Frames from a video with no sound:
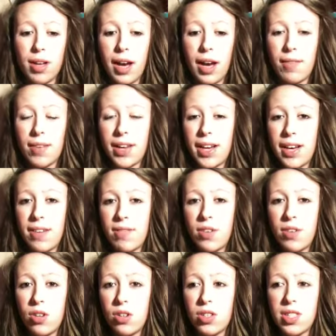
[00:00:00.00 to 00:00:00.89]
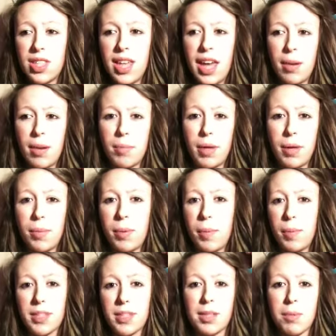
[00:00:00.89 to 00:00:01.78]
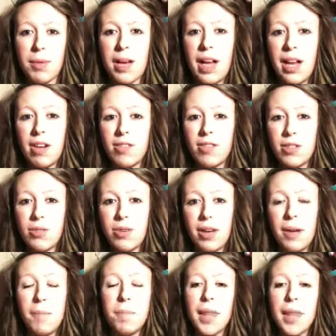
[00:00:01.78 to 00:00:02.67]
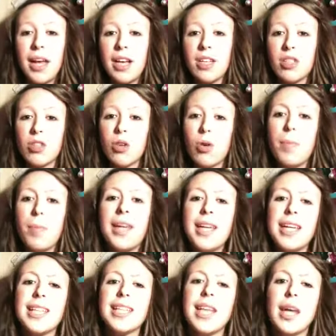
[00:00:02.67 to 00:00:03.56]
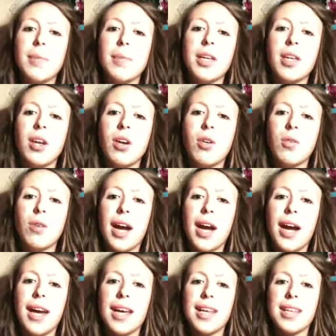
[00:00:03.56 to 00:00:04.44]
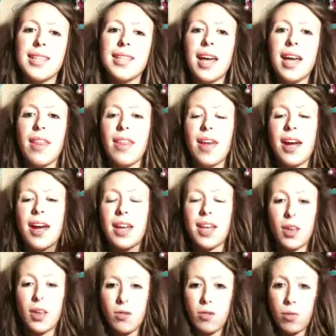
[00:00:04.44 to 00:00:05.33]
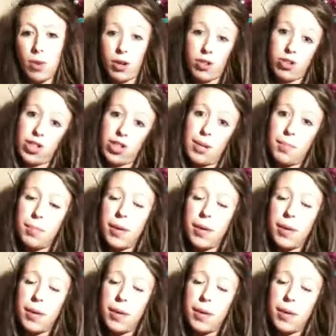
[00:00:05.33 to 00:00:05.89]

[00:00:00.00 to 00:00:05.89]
have it cut first then maybe put some colour into it so please let me know guys thank you for watching